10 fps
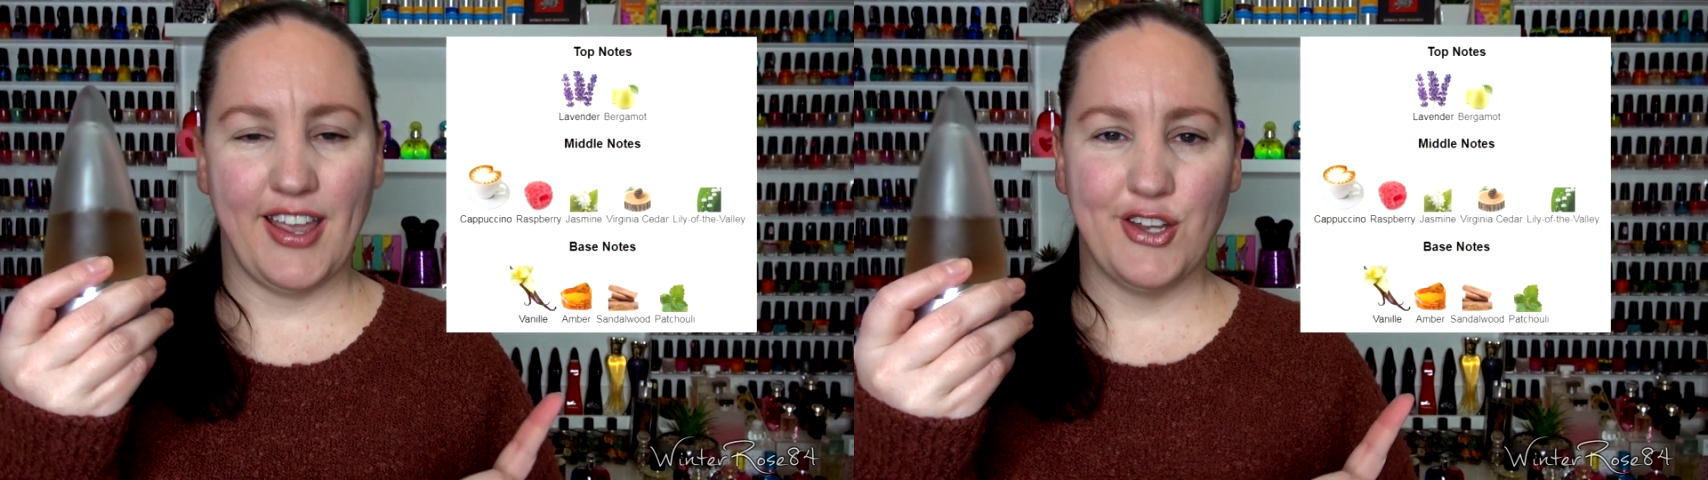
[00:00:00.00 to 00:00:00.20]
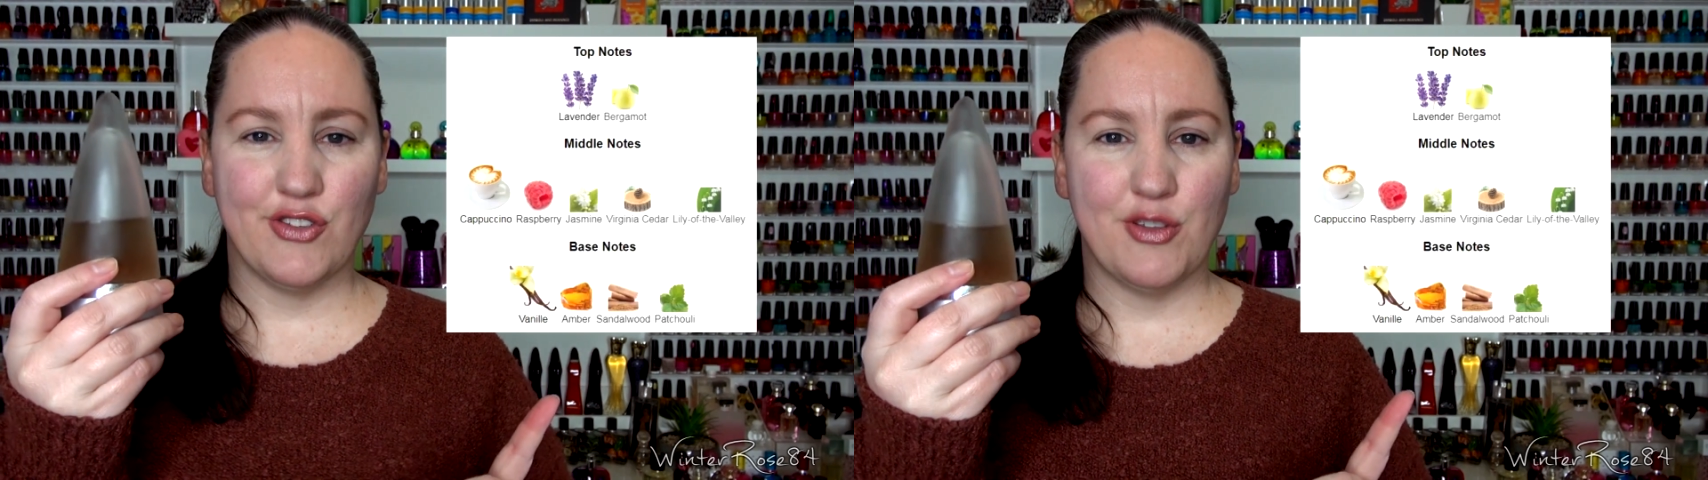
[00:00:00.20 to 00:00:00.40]

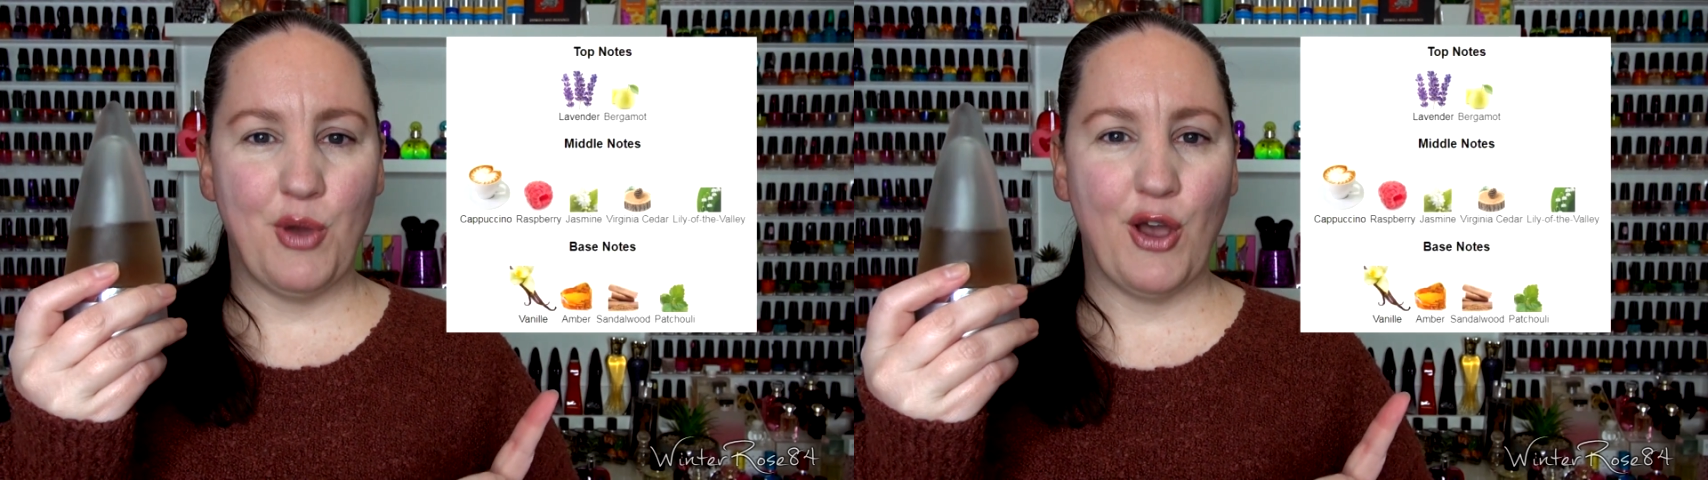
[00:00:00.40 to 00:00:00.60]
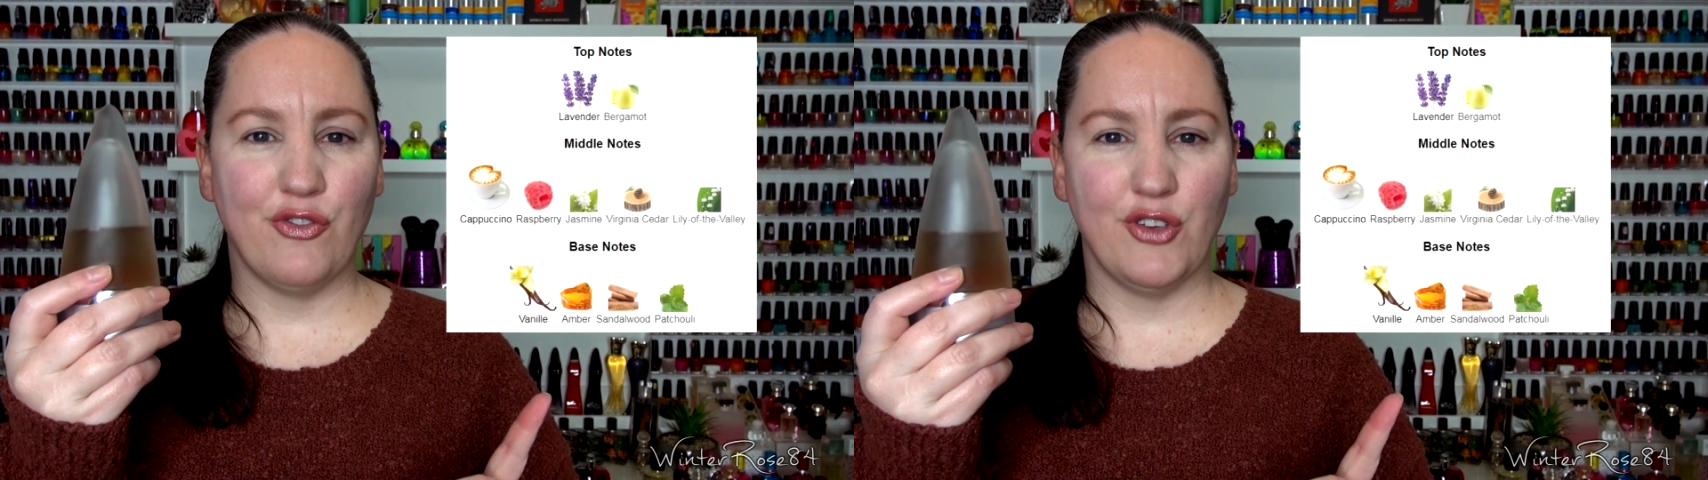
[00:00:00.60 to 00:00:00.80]
each of the
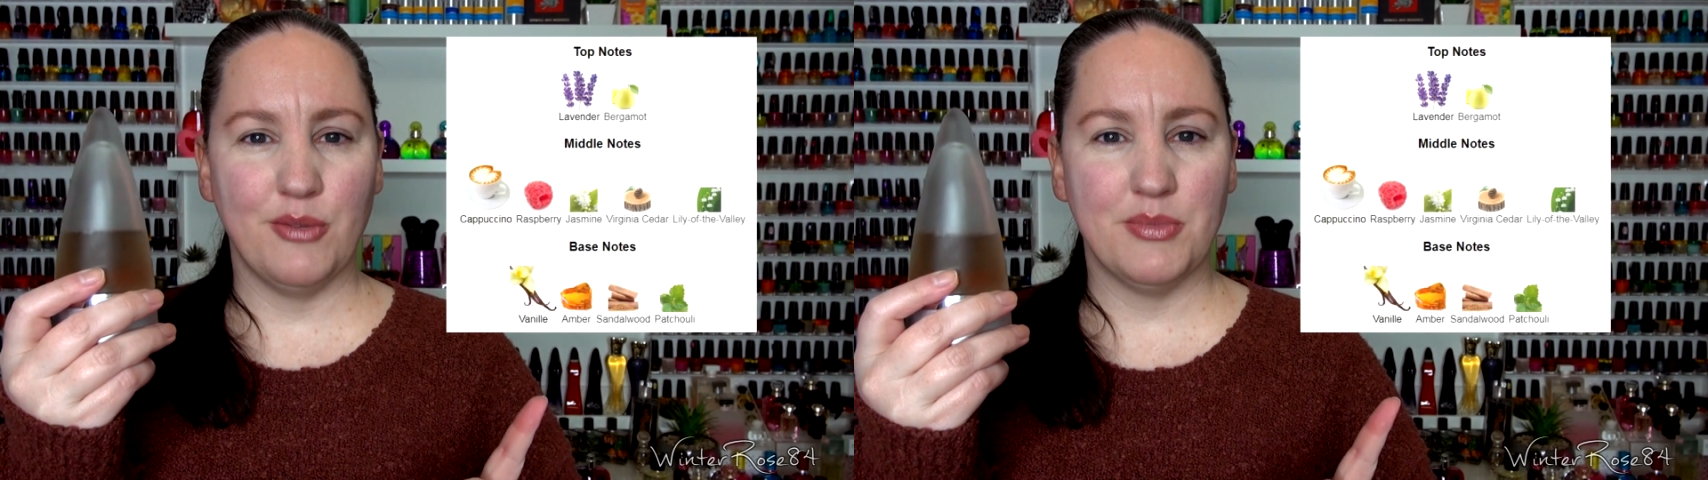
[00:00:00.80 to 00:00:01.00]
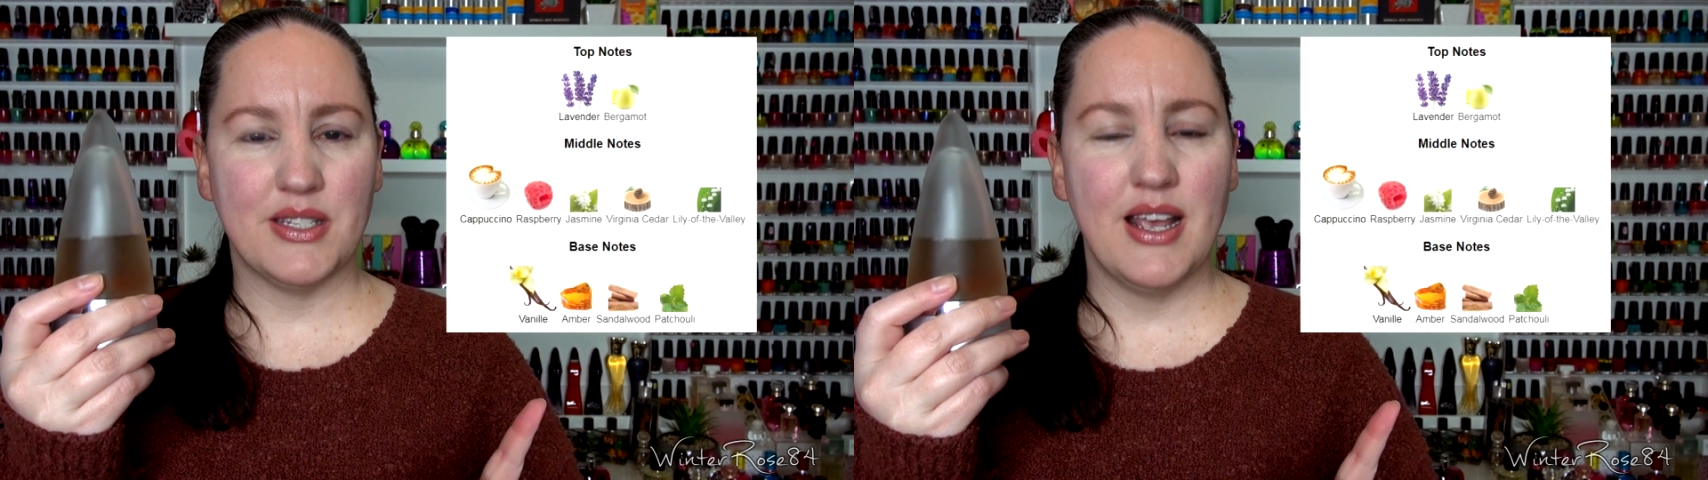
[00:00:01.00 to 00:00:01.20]

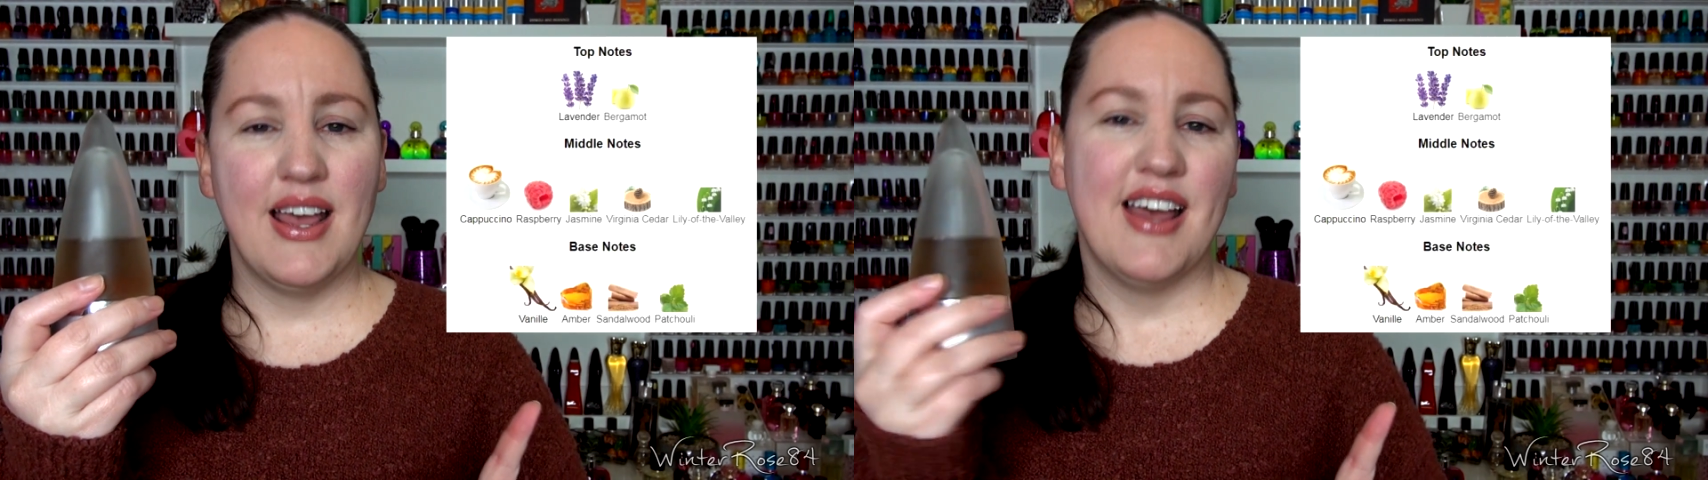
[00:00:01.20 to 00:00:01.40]
perfumes.